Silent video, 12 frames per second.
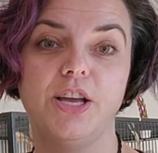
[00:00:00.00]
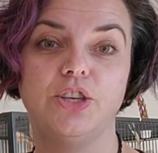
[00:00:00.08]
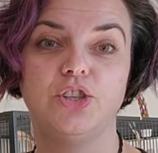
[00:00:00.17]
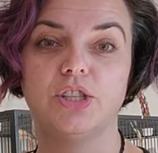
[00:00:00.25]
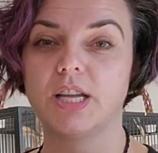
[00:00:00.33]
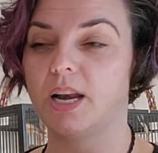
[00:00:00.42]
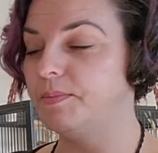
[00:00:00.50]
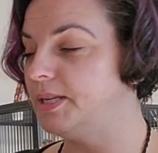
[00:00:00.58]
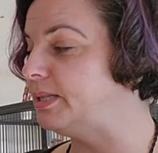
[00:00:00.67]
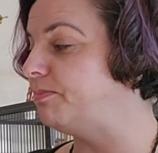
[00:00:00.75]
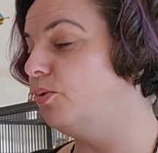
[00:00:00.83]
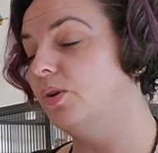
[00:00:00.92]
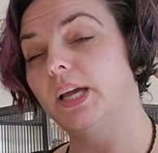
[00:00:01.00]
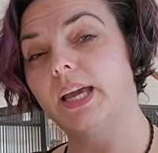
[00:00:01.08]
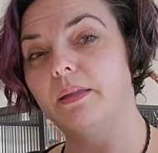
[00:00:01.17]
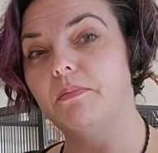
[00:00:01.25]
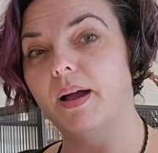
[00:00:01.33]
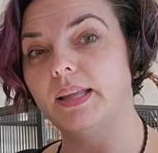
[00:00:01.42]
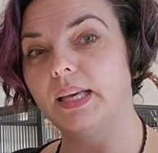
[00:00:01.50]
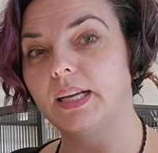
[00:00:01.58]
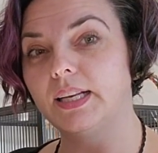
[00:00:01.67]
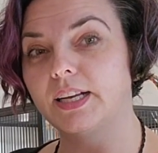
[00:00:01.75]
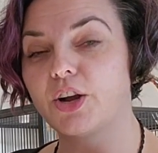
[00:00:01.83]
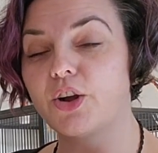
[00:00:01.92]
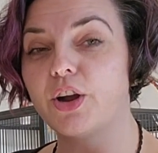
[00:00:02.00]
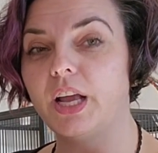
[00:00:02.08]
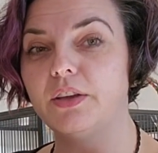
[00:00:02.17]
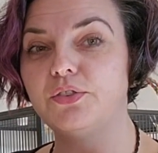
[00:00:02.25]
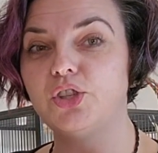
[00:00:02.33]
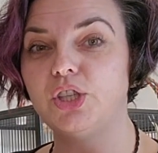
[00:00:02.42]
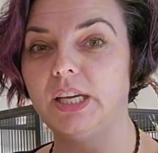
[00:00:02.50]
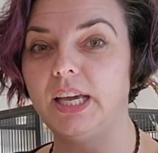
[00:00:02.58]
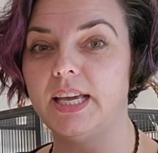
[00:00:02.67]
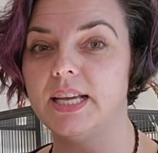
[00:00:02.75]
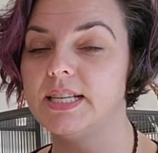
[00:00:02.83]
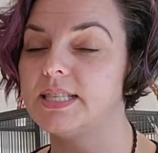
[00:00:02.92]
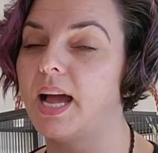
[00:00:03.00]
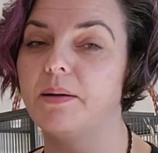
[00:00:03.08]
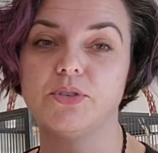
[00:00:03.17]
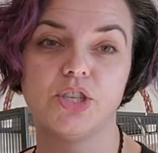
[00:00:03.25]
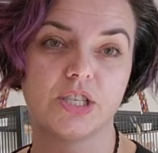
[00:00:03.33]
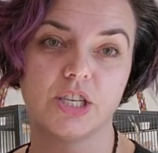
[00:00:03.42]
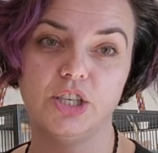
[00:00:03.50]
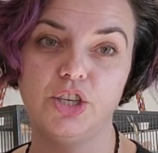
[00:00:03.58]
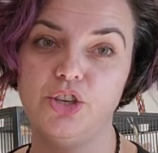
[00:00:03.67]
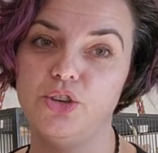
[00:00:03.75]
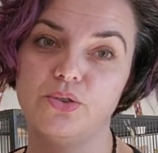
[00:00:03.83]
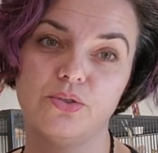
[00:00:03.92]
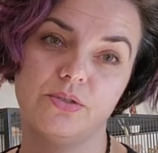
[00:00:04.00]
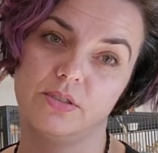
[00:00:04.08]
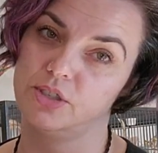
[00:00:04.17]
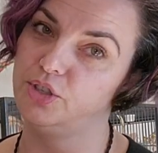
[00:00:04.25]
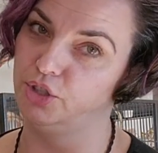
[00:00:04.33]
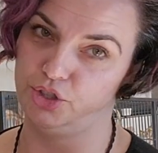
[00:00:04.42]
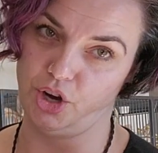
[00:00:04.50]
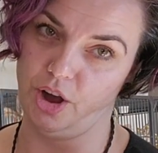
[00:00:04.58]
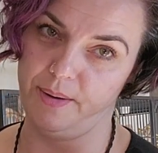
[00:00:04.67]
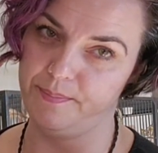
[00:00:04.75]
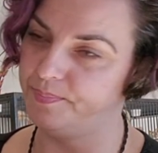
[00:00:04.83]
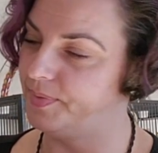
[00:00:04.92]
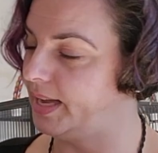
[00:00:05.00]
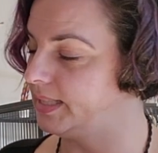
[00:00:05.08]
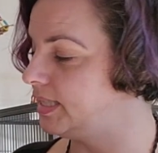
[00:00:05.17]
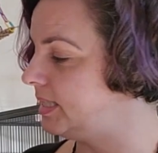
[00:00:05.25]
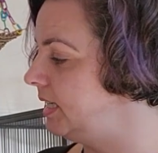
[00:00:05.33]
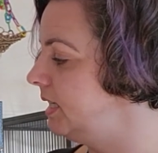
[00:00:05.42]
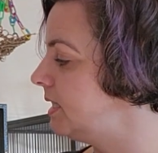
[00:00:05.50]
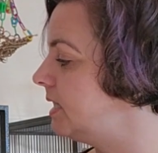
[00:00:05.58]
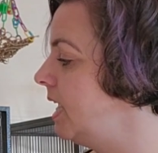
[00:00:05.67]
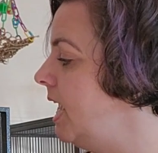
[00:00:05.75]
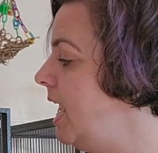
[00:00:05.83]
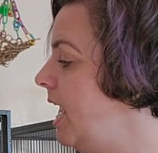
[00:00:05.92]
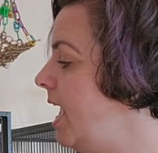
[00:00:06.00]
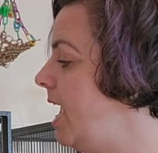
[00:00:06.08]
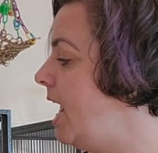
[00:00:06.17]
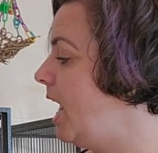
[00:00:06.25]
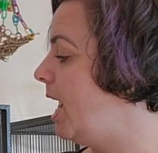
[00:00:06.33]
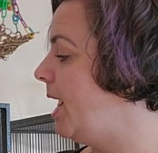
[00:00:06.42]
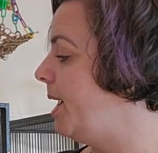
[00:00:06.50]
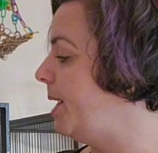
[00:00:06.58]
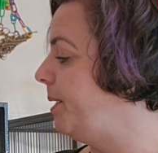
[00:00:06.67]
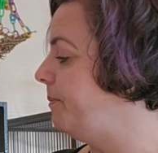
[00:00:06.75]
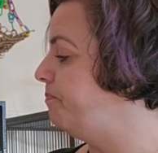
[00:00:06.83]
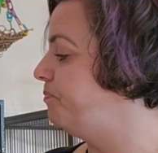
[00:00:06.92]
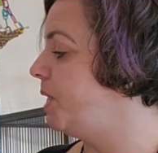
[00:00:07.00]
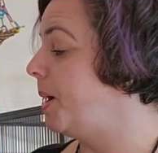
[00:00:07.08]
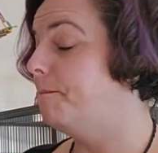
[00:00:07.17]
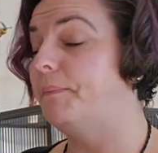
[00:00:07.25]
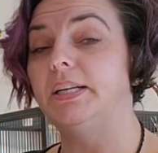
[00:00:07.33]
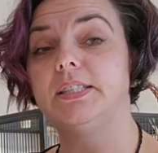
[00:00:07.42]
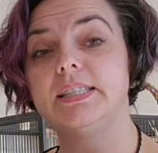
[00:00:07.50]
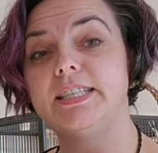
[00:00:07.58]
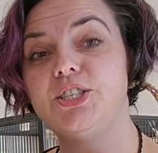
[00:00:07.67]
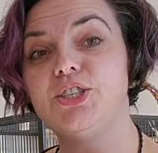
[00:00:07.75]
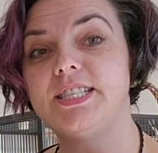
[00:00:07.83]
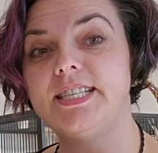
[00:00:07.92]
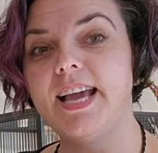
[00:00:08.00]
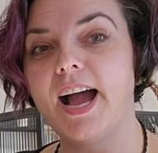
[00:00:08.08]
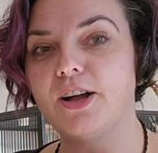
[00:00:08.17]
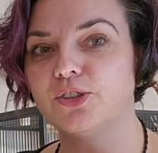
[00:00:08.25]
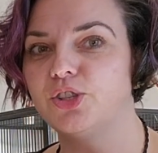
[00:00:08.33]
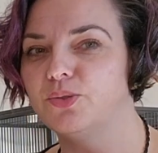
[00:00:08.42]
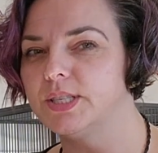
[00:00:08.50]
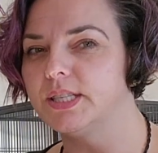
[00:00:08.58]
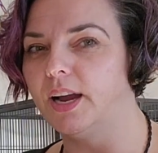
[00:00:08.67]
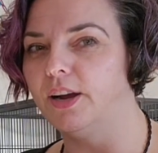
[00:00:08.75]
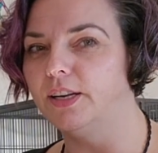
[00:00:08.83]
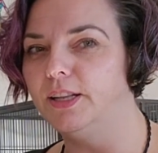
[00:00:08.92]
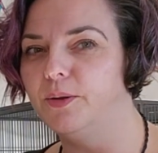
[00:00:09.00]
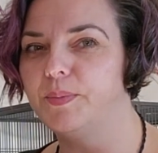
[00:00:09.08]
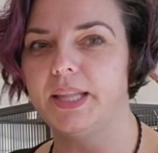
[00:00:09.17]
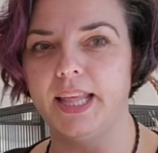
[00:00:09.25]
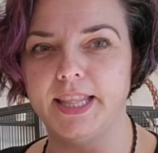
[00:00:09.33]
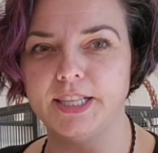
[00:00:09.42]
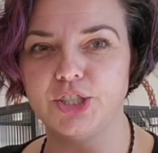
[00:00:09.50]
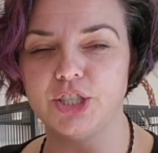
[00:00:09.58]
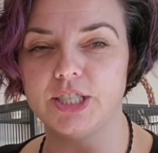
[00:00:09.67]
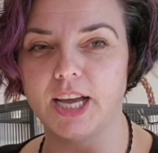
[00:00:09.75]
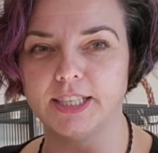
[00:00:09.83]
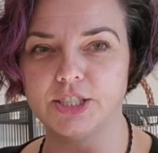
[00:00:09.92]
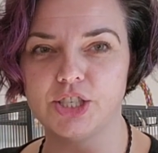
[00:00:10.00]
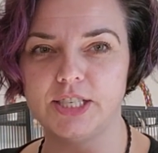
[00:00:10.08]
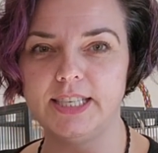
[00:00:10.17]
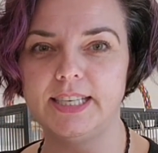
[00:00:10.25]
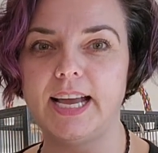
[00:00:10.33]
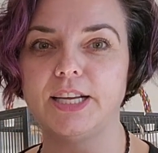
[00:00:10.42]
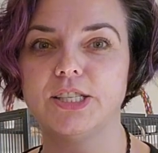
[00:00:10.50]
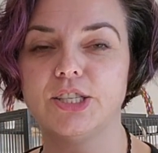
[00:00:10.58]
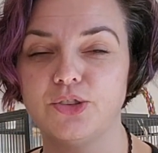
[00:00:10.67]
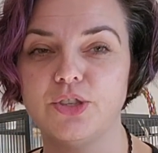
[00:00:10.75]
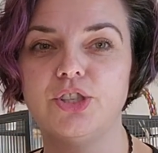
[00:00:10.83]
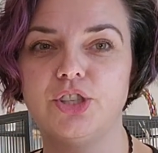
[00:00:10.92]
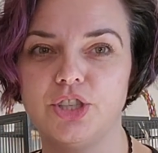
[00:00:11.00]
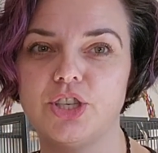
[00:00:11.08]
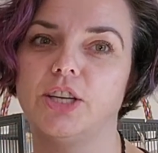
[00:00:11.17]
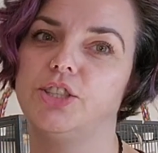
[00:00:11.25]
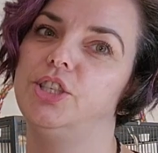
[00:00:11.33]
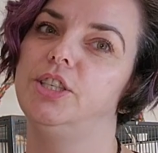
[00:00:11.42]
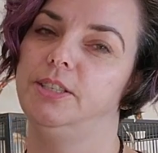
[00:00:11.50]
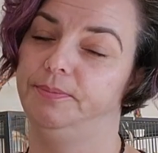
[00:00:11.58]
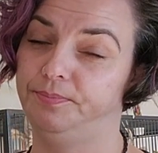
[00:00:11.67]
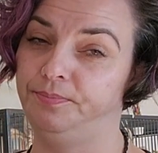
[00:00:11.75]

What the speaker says: she's going to be spooked again by the clicker. If she is, I'm just going to use good job. That's it. But did you see how she was scared a little bit and then she touched it? As soon as she touched it,